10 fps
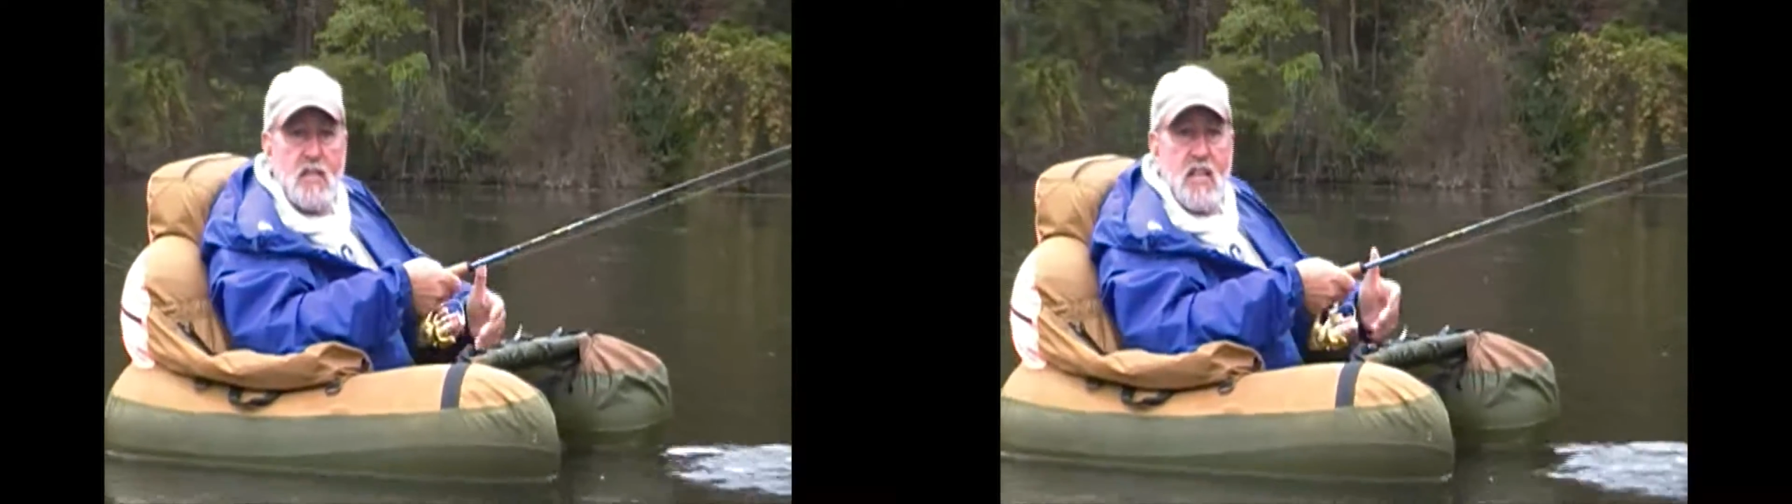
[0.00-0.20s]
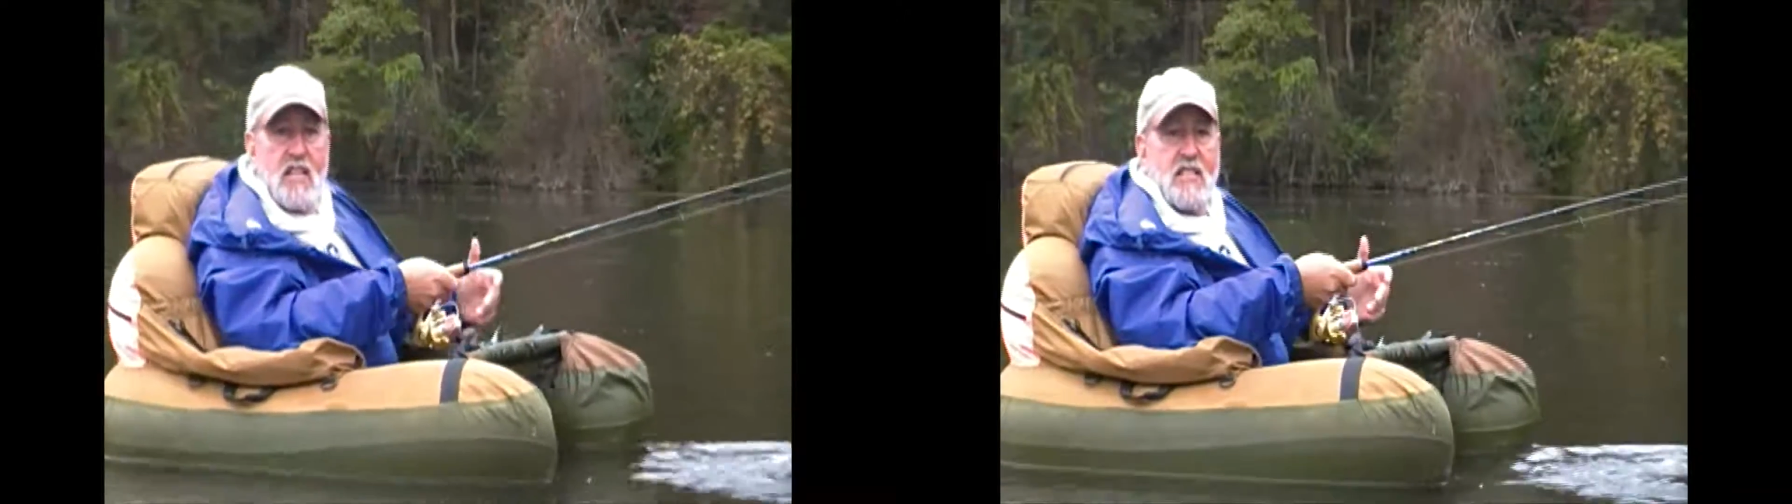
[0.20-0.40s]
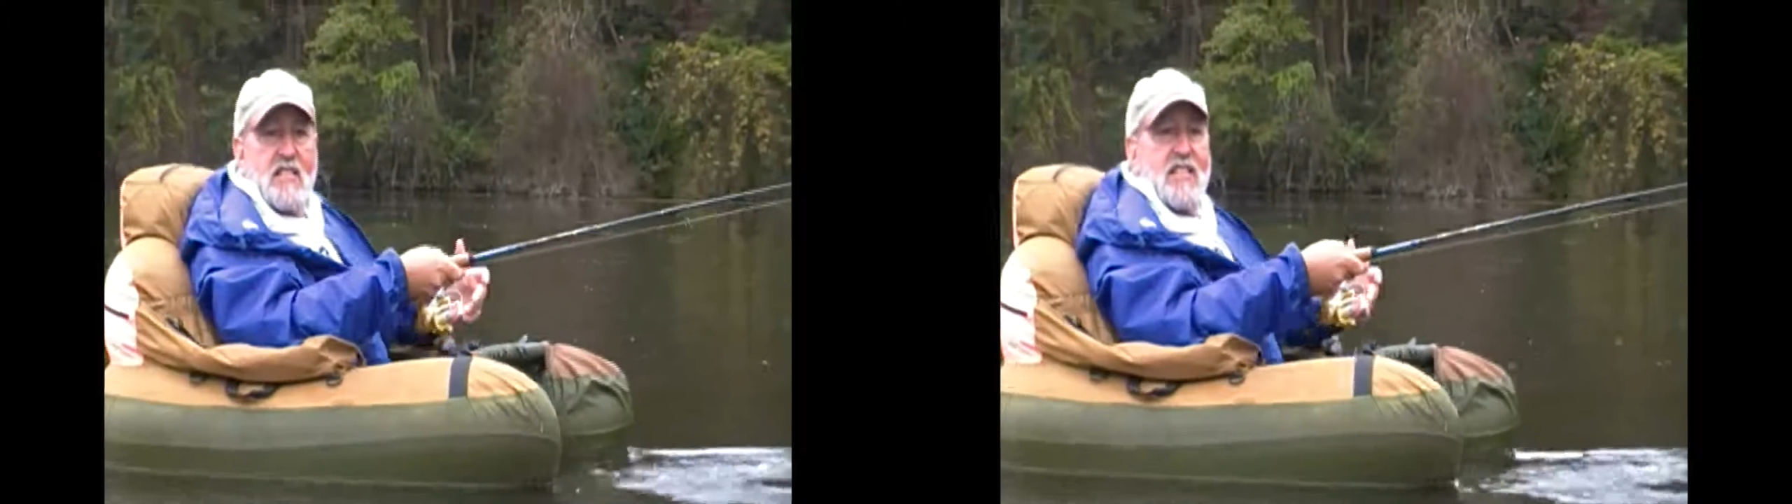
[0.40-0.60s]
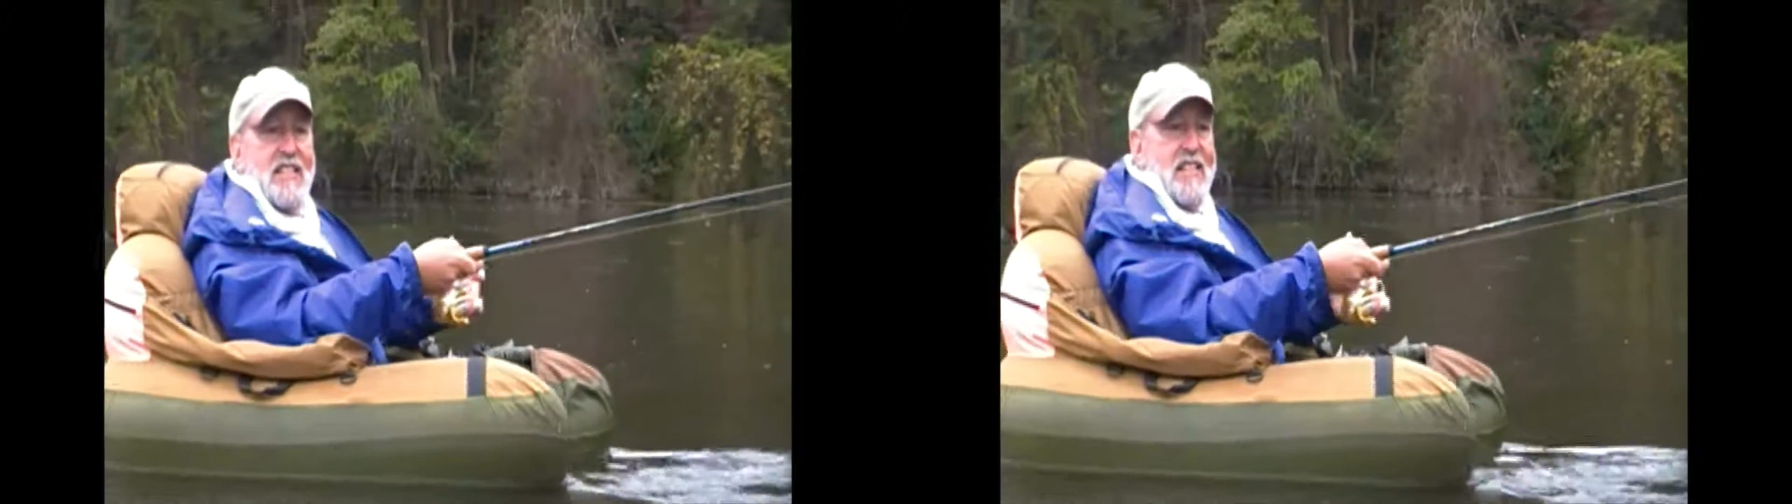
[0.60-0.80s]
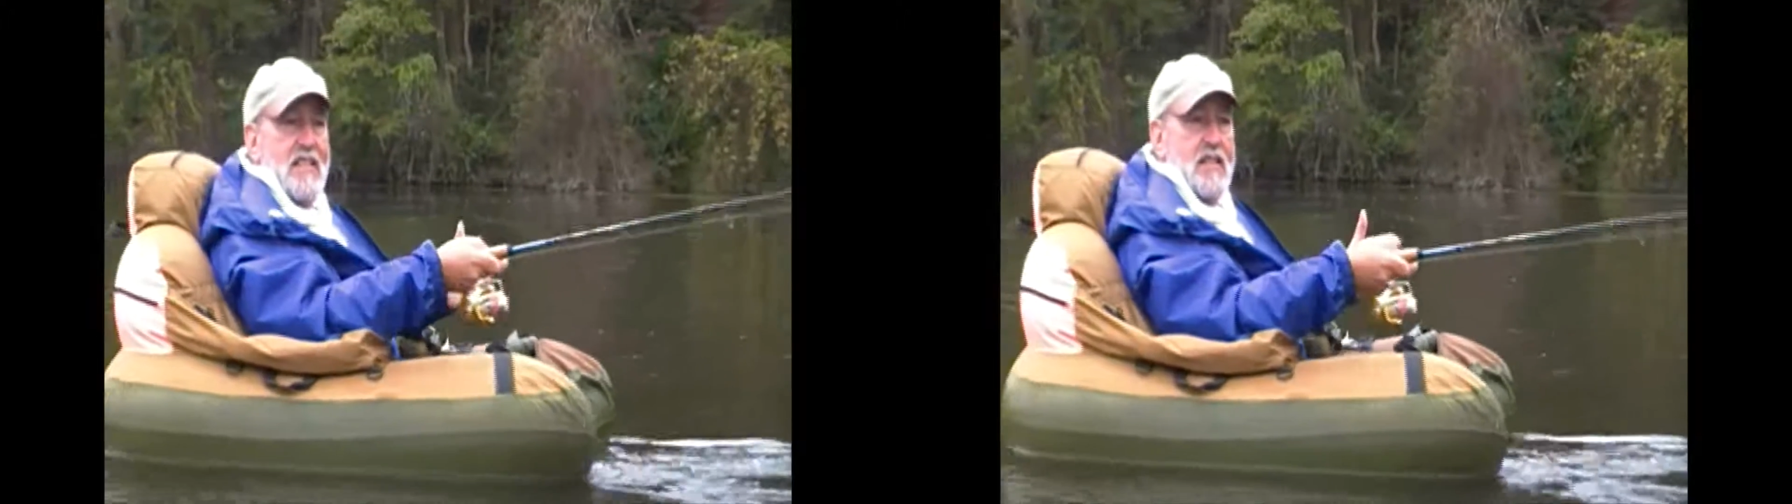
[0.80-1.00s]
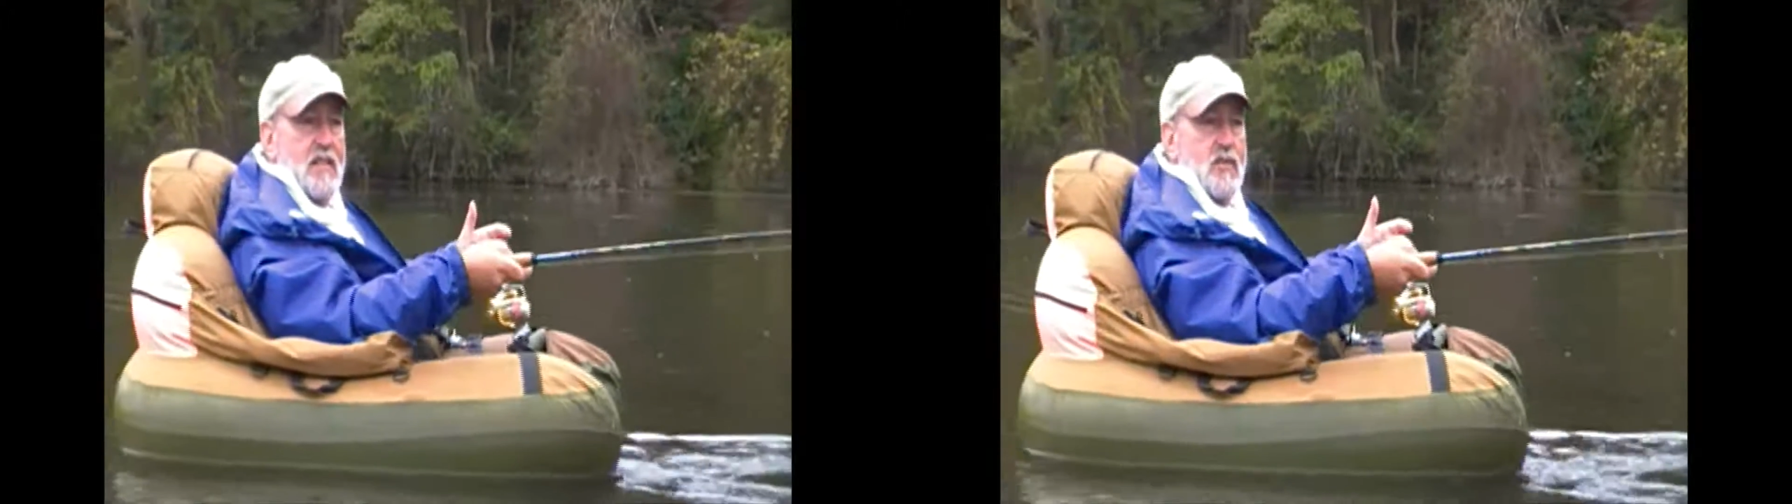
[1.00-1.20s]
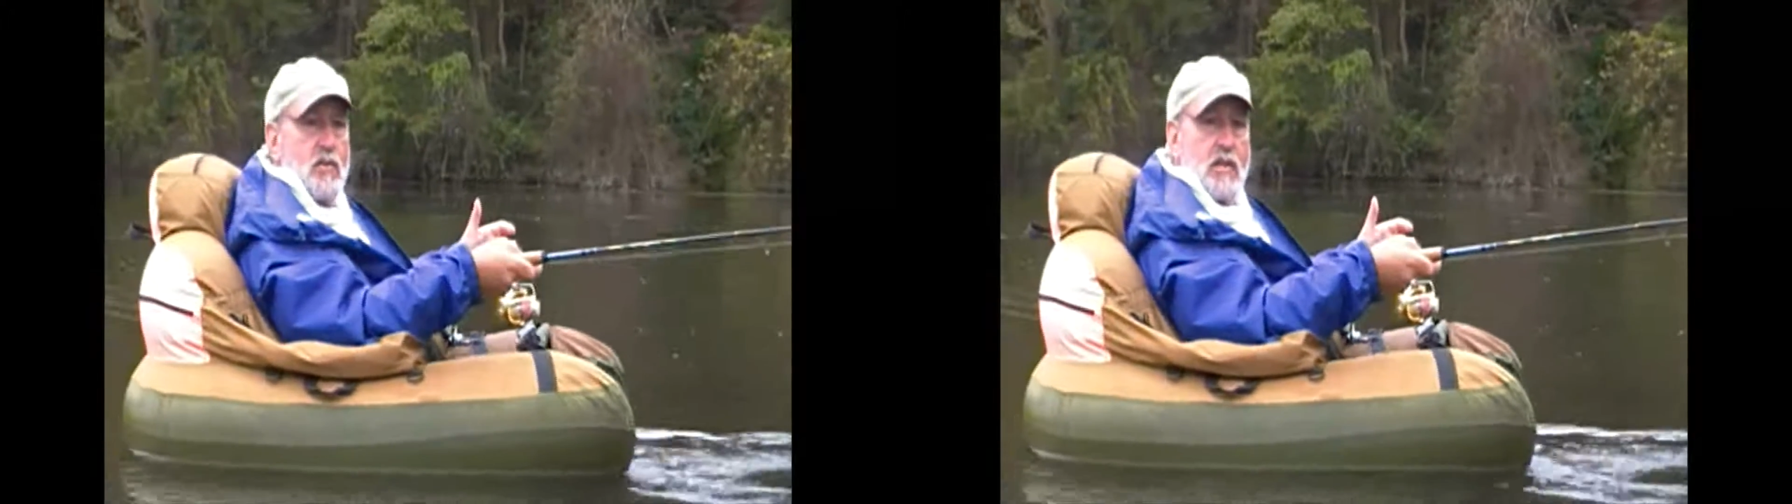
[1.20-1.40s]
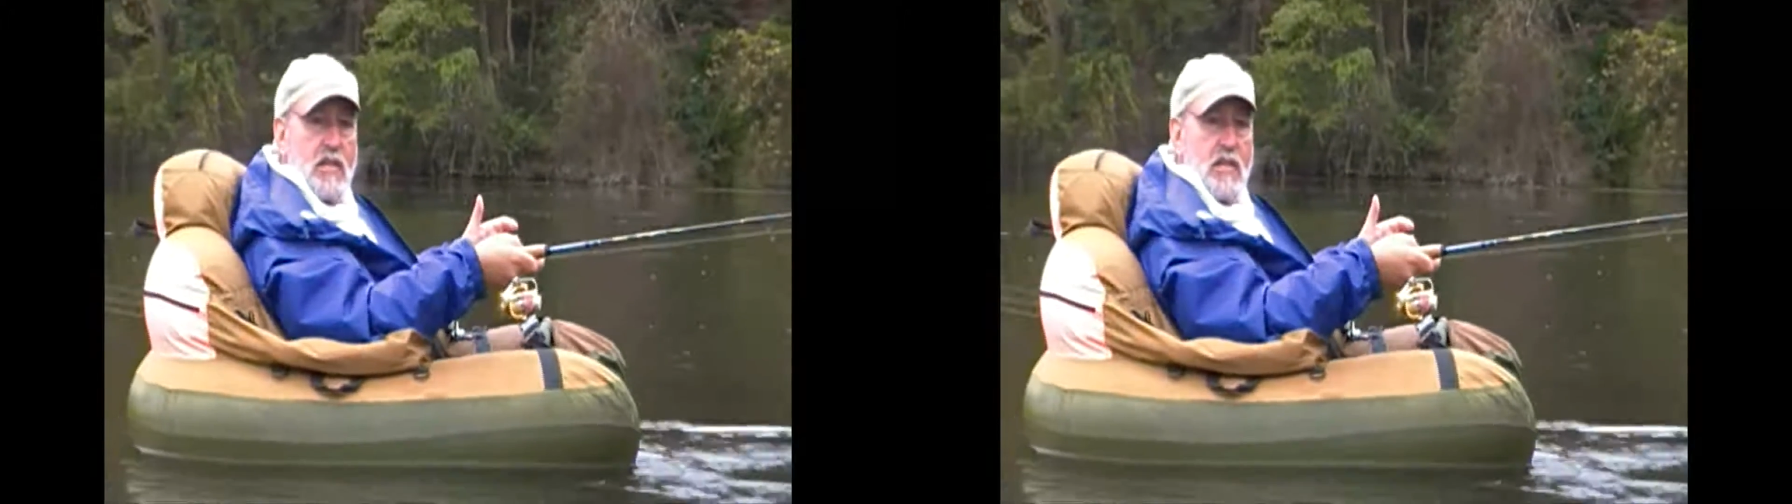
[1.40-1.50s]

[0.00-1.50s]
It's like sitting in your